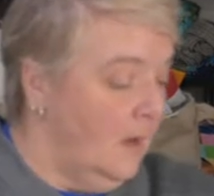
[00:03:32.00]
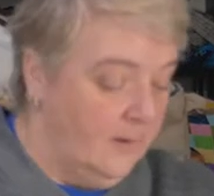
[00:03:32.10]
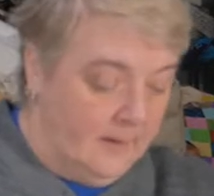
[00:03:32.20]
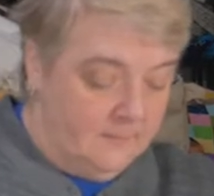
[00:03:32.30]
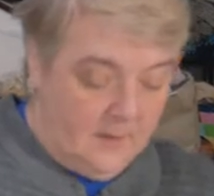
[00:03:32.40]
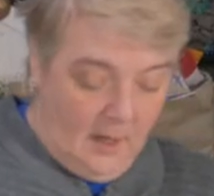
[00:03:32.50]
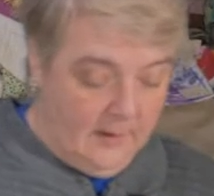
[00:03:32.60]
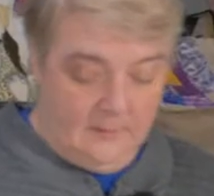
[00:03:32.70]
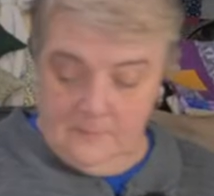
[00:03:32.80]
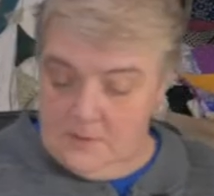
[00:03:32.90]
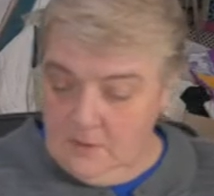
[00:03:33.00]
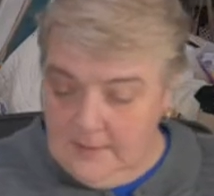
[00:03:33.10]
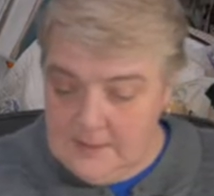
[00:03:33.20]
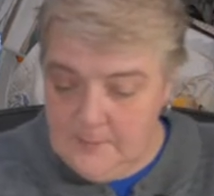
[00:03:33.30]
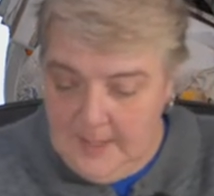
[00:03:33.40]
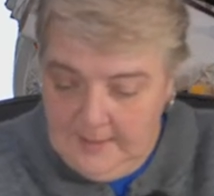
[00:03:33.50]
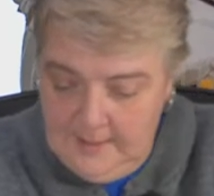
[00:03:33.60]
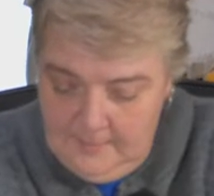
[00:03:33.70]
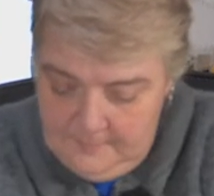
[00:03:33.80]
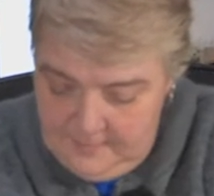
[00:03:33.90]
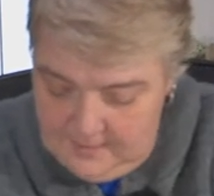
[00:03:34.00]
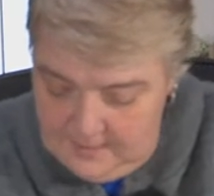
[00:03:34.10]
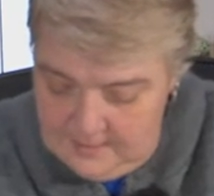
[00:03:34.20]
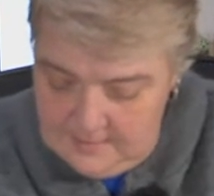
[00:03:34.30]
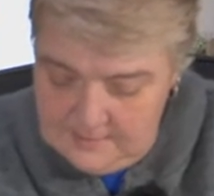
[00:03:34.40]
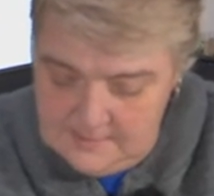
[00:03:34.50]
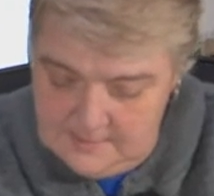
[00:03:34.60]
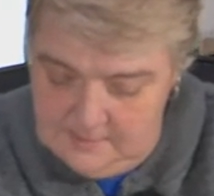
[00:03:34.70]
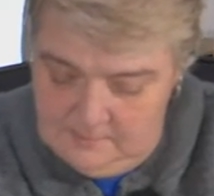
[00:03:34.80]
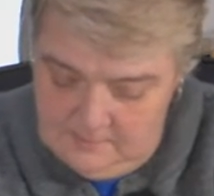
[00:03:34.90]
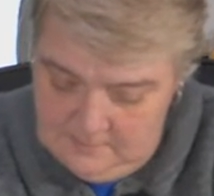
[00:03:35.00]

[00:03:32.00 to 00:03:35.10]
Okay, all right, so let's pack up this,